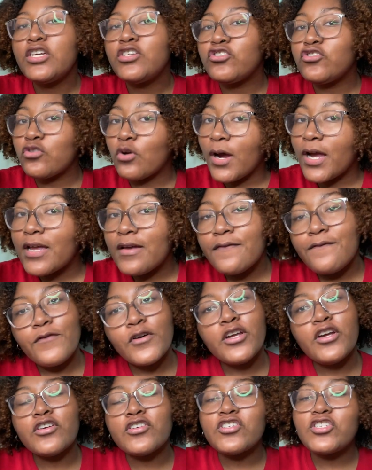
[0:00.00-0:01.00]
Try it for
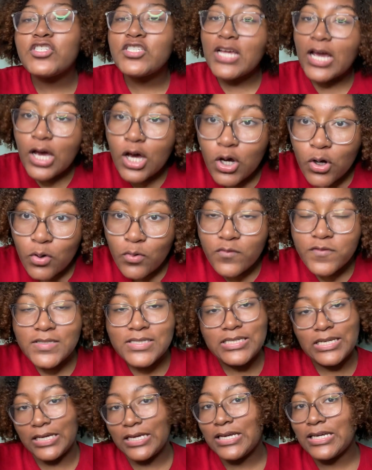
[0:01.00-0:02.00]
yourself,
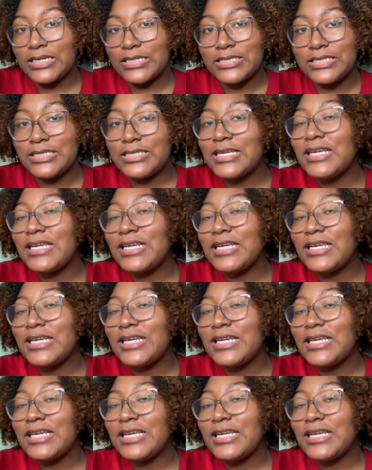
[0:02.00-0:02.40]
sis.